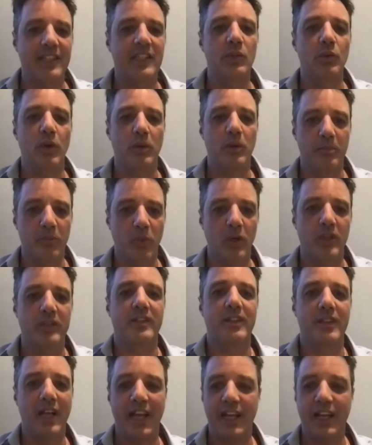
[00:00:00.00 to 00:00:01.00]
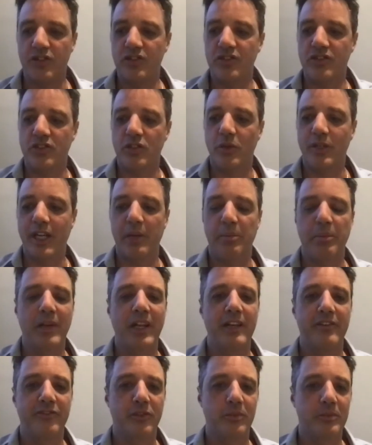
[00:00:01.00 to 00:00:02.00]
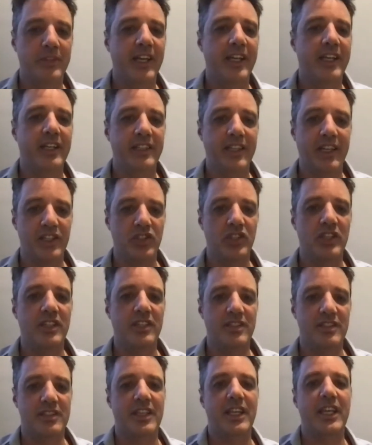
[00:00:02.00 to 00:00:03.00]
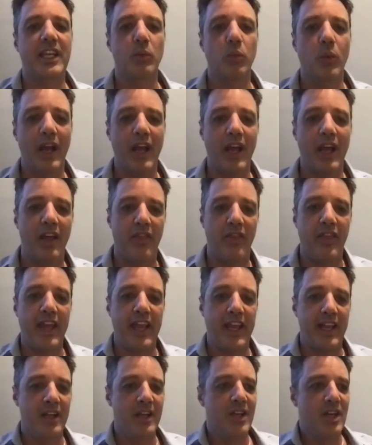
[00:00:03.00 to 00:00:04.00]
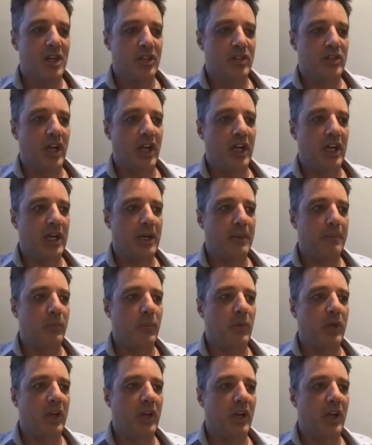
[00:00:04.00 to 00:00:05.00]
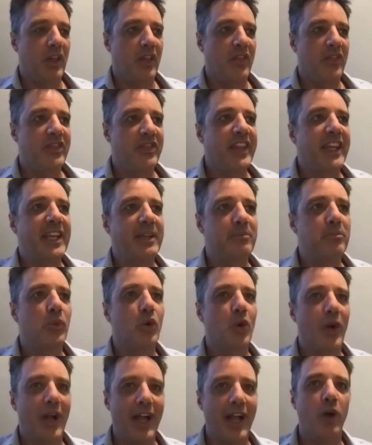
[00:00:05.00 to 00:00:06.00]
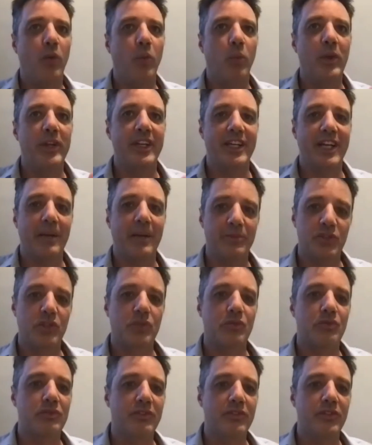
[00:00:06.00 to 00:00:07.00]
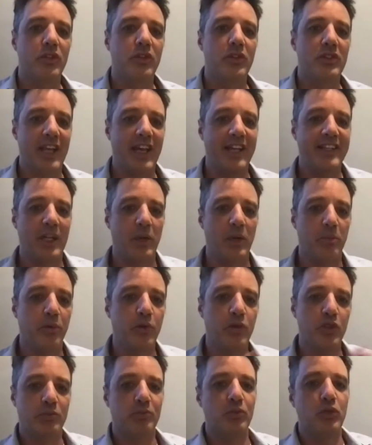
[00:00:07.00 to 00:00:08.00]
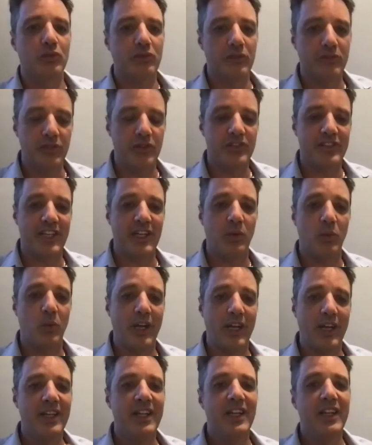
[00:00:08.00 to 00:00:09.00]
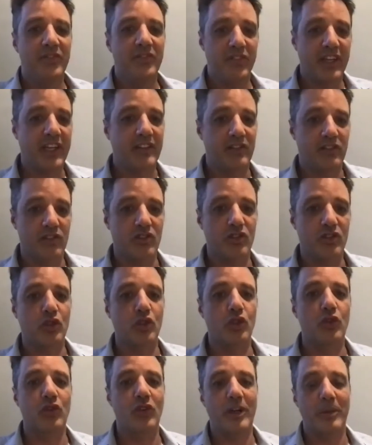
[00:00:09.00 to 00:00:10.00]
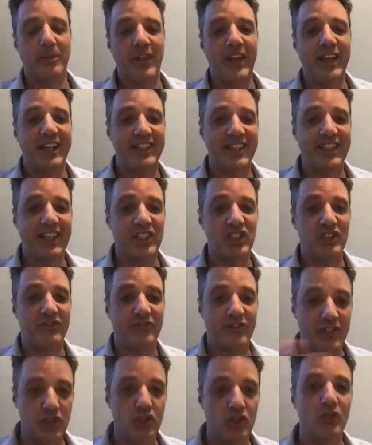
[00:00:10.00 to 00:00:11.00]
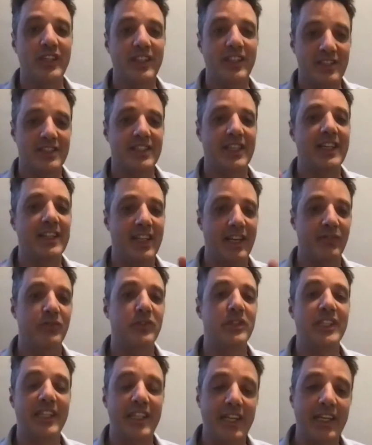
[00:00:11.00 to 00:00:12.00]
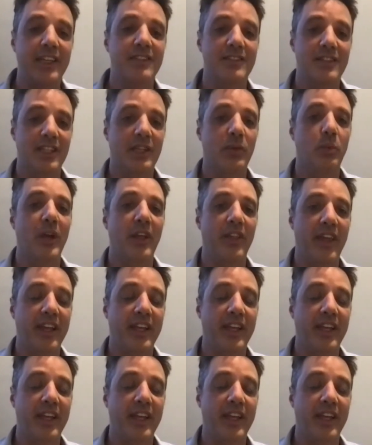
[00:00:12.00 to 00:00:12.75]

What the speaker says: what agents do on our platform. They can actually see where they're need more help when it comes to reviews, and they'll push more reviews that way to get the score up. They can actually visually see that really easily where they